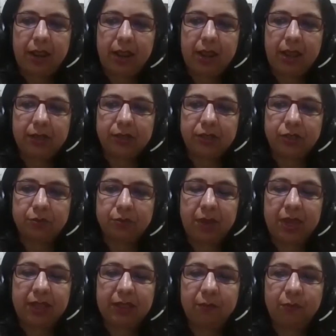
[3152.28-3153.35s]
it's to
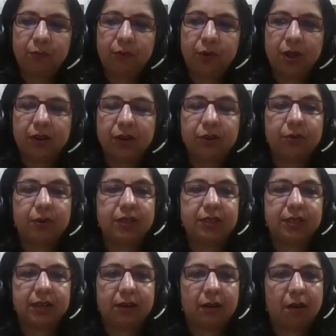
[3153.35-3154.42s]
make them work
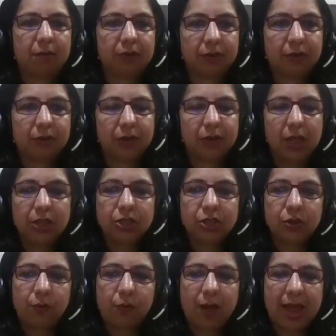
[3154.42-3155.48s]
towards a common goal.
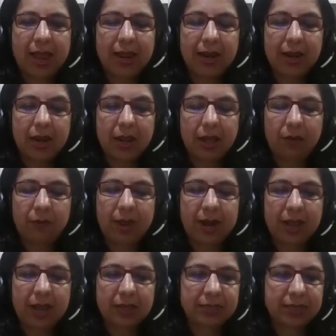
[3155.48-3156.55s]
So when
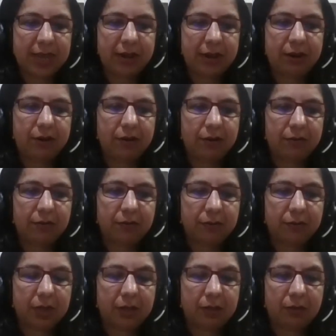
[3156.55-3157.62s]
I said,
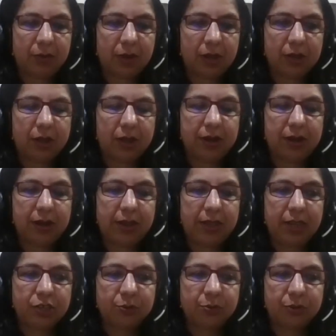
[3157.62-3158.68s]
worked on
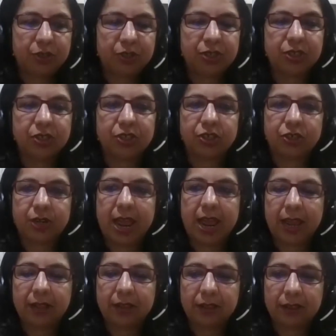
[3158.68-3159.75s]
each person's
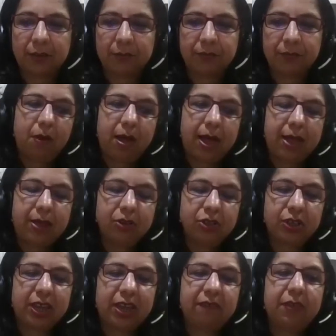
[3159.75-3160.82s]
strength, I
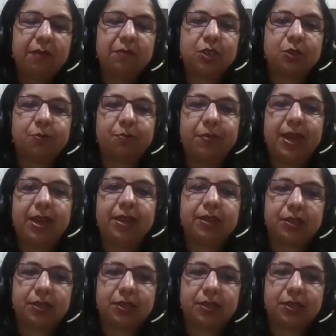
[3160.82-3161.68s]
also gave them space,